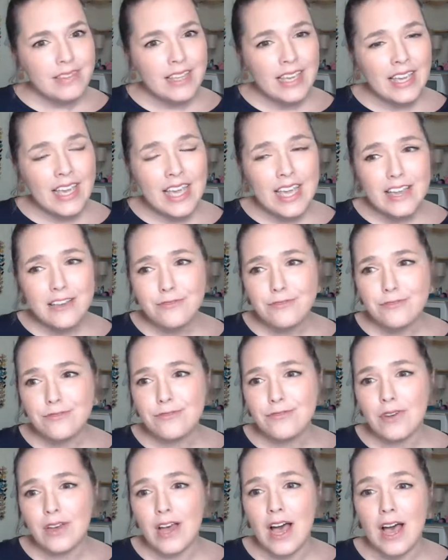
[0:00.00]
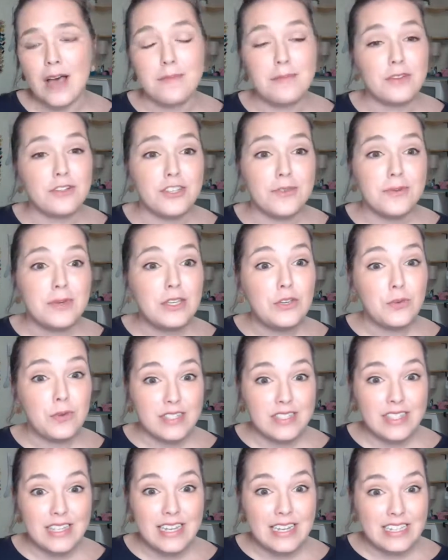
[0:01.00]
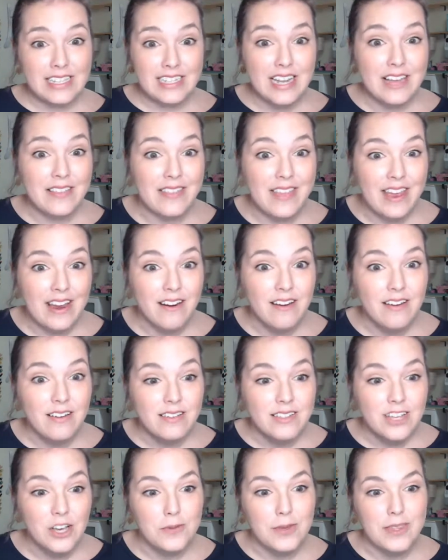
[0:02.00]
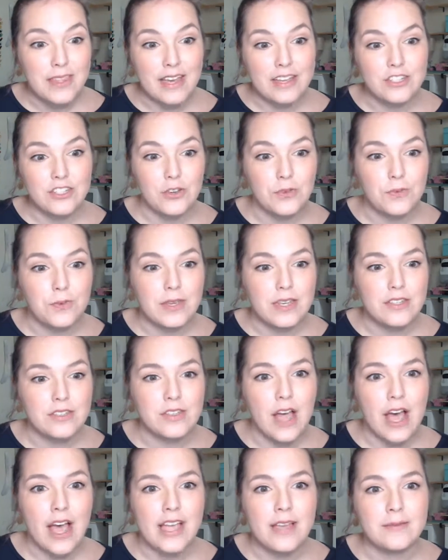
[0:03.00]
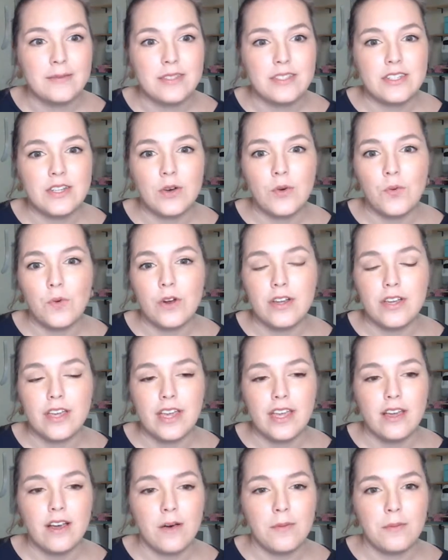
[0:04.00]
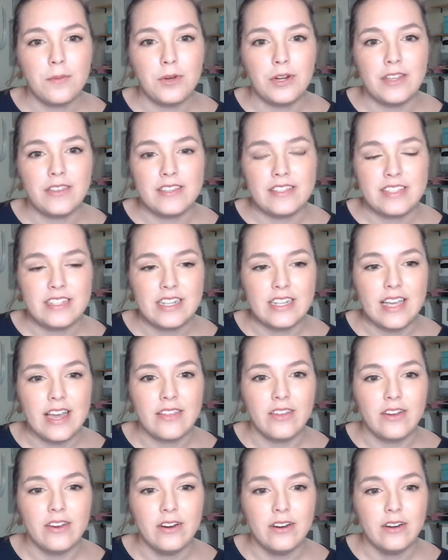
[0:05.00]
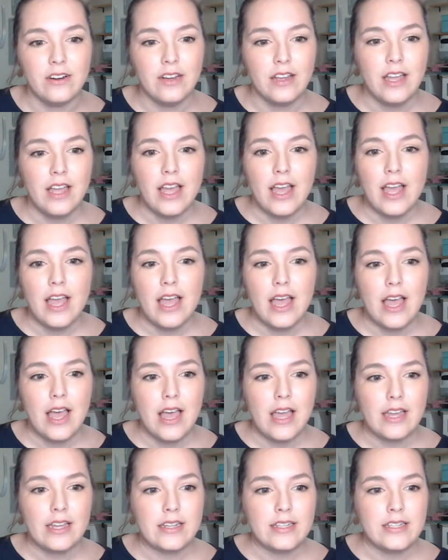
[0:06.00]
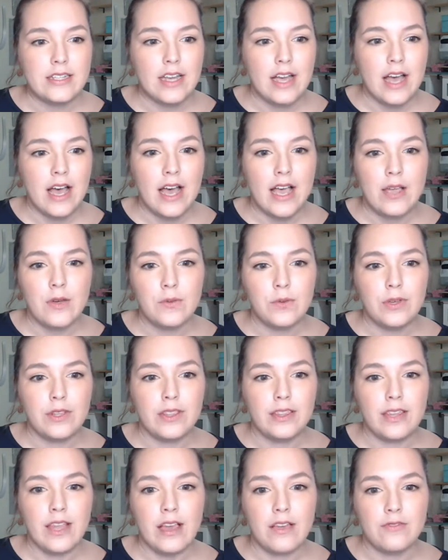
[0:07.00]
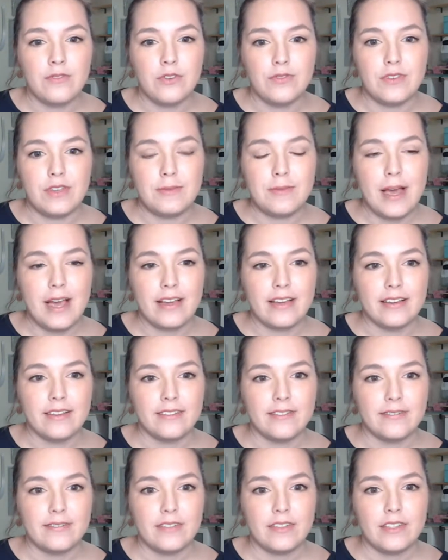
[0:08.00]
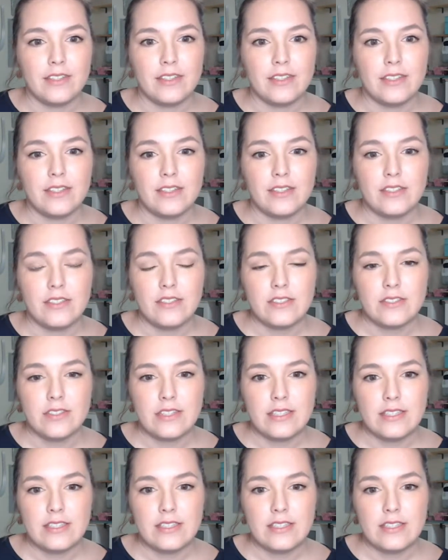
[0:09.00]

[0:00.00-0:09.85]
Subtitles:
if there's something you want to see and it's not there, tell me that too, because I am still working on putting this together and I would love your feedback. So let's